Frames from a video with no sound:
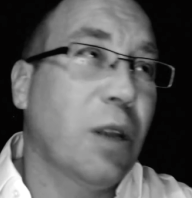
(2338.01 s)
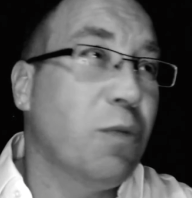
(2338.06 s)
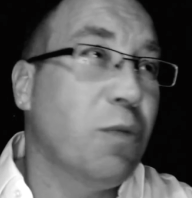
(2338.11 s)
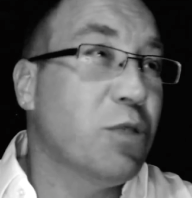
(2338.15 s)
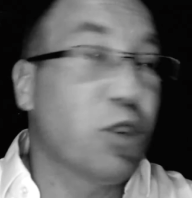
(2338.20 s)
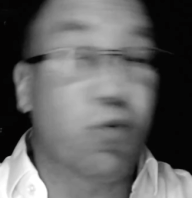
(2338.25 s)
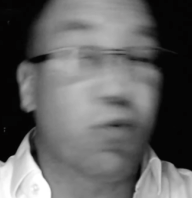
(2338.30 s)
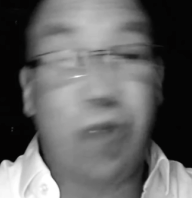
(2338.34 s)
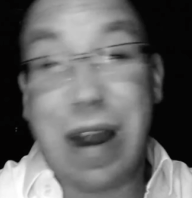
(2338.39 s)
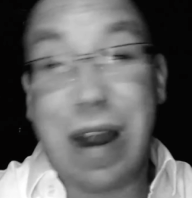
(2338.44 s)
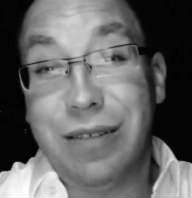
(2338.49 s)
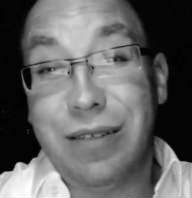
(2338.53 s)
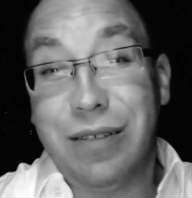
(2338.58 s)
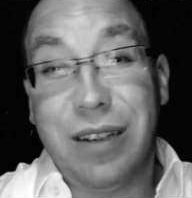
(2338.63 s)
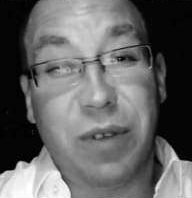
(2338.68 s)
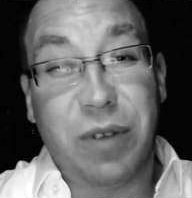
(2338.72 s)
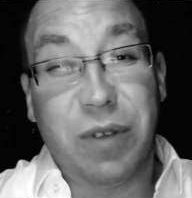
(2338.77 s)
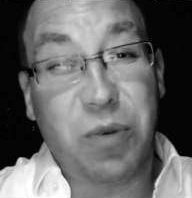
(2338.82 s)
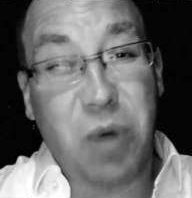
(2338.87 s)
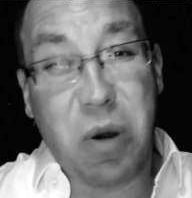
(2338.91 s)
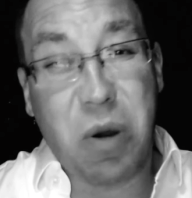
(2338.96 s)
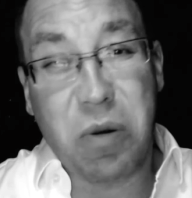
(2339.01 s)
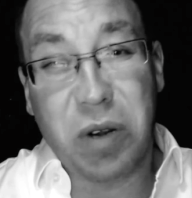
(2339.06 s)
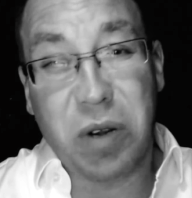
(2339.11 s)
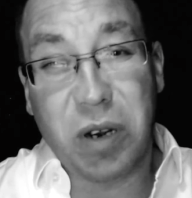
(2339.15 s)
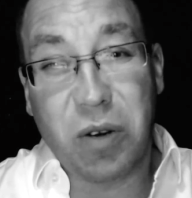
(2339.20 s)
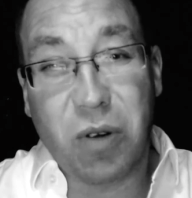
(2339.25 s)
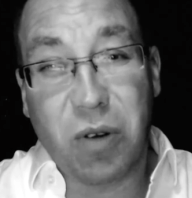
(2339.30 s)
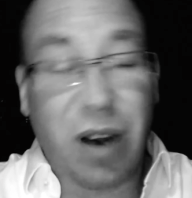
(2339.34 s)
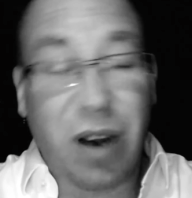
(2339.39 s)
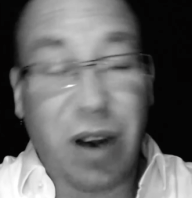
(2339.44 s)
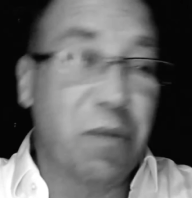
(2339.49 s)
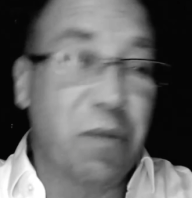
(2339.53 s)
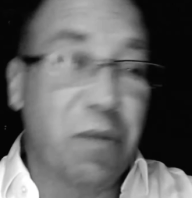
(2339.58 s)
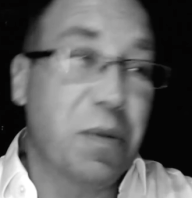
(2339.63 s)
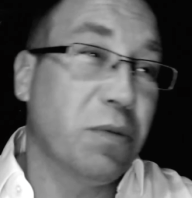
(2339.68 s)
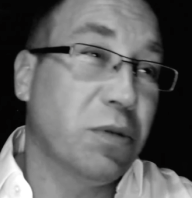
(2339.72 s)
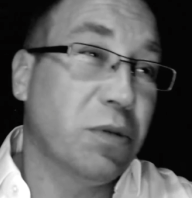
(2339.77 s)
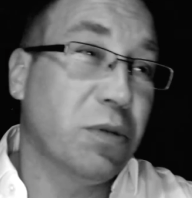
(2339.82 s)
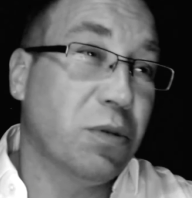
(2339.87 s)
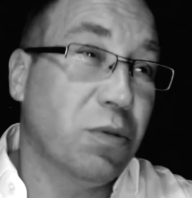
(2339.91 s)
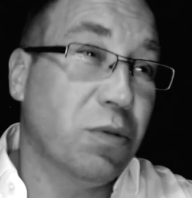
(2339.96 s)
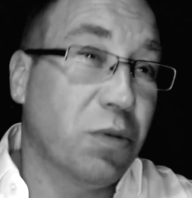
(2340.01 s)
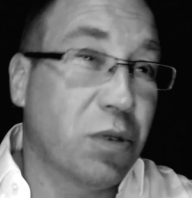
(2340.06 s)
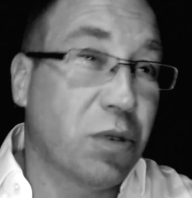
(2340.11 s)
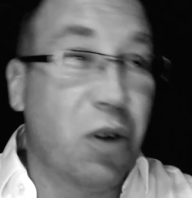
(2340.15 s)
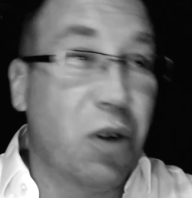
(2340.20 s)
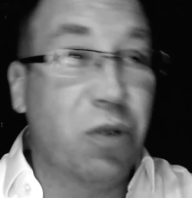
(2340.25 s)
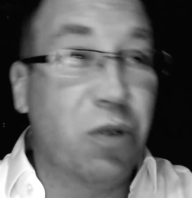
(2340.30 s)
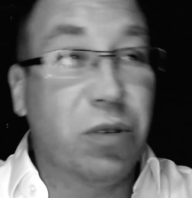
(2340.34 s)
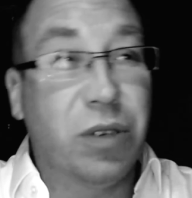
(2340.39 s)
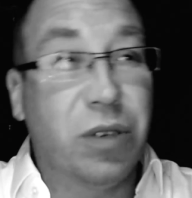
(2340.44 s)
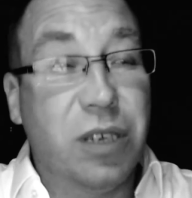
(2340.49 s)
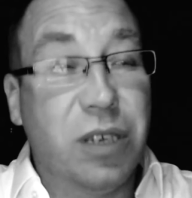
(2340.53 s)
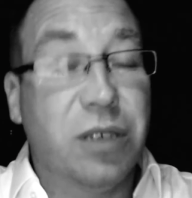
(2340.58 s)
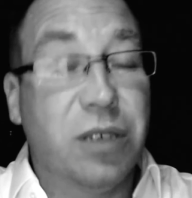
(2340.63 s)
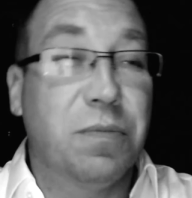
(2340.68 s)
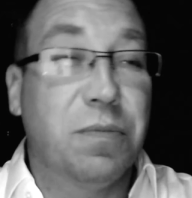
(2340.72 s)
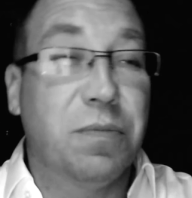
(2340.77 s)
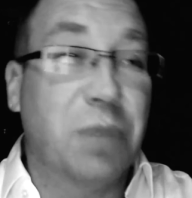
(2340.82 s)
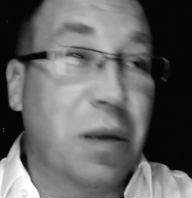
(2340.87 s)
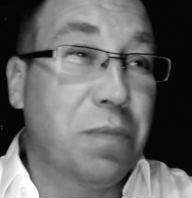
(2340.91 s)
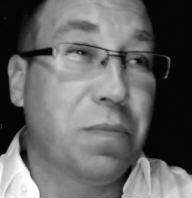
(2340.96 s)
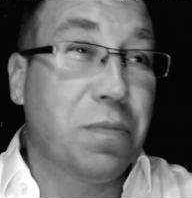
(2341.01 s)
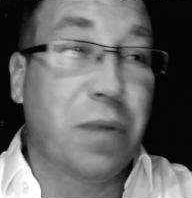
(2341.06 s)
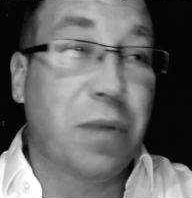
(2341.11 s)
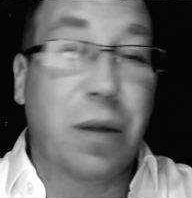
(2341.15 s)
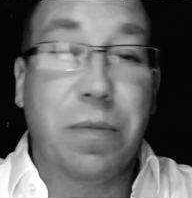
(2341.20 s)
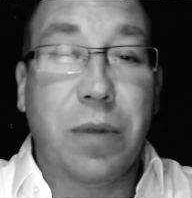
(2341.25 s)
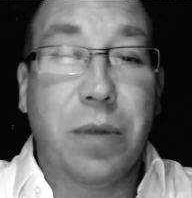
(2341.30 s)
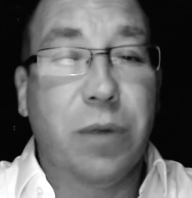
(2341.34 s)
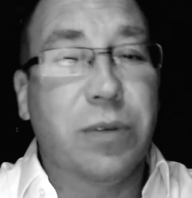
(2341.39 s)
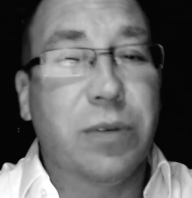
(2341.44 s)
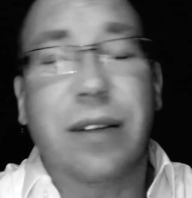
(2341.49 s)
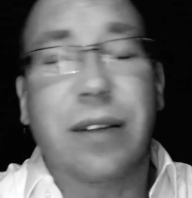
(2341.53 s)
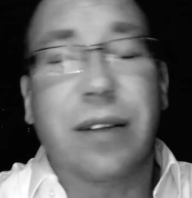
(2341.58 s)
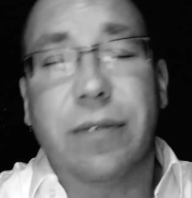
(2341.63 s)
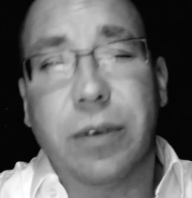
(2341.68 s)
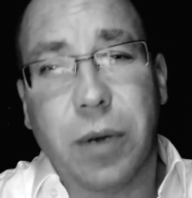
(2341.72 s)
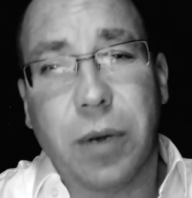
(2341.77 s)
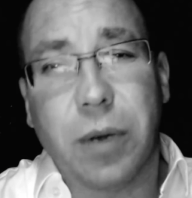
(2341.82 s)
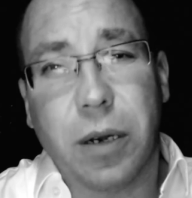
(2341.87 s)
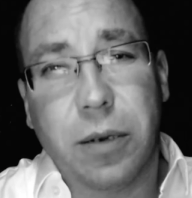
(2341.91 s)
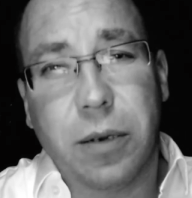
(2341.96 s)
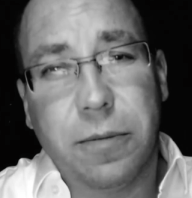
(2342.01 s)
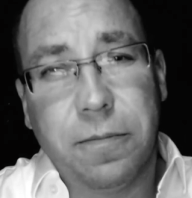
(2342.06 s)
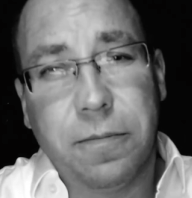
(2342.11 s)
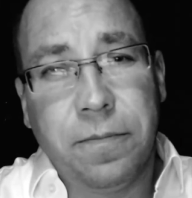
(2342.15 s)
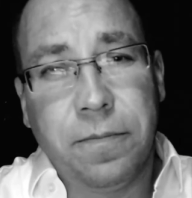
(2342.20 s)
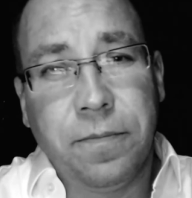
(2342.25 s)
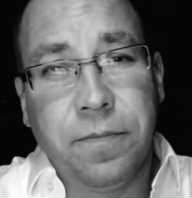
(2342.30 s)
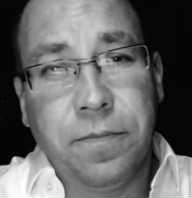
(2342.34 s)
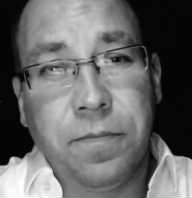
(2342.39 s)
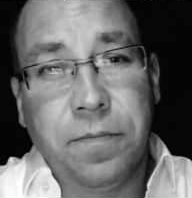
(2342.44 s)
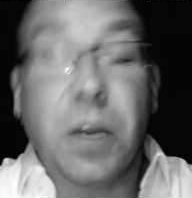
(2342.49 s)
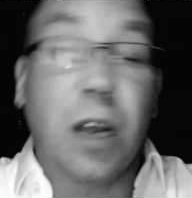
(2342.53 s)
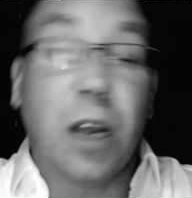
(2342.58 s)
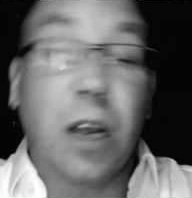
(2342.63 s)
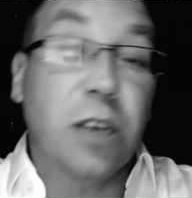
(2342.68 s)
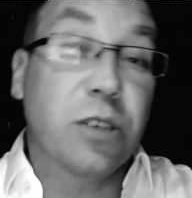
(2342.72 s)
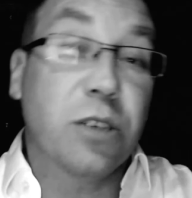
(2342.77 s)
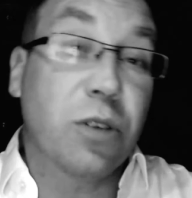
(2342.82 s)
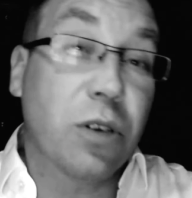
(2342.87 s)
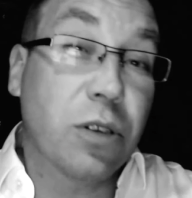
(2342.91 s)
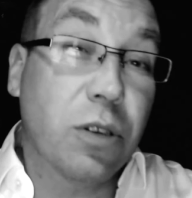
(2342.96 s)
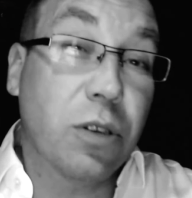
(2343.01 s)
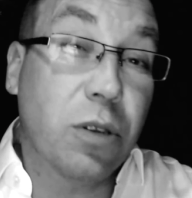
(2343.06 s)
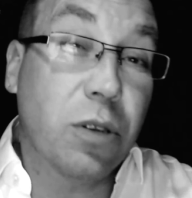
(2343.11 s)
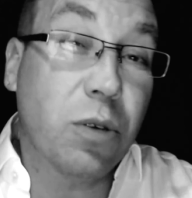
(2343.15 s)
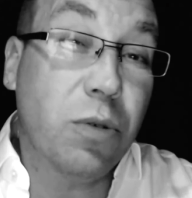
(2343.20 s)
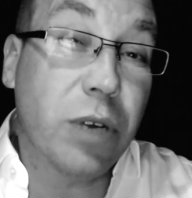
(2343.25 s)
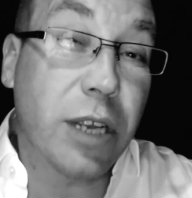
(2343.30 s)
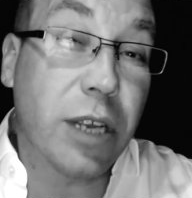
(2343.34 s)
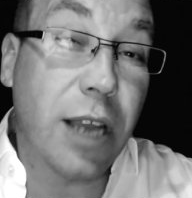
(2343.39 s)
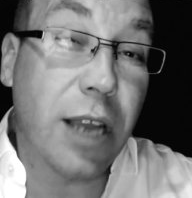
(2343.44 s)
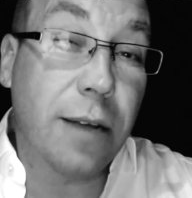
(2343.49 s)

It was around everywhere in New York. Everybody was doing coke, this, bop, bop. It was everywhere. I started to do it